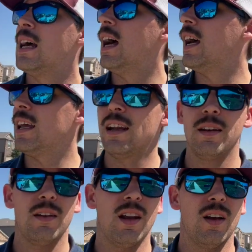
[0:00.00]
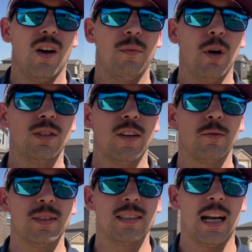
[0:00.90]
uh, and on most of
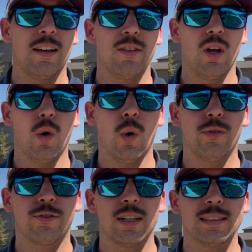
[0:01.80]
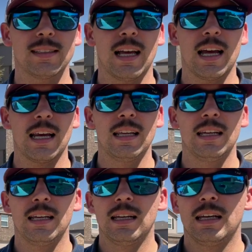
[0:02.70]
them, it's not even the whole front side.
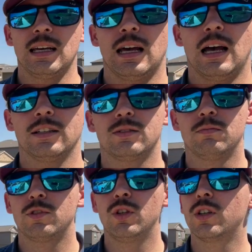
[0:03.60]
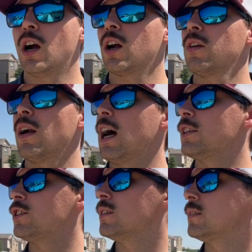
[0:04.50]
Uh, two car
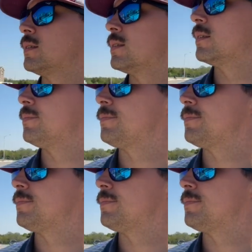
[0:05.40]
garages.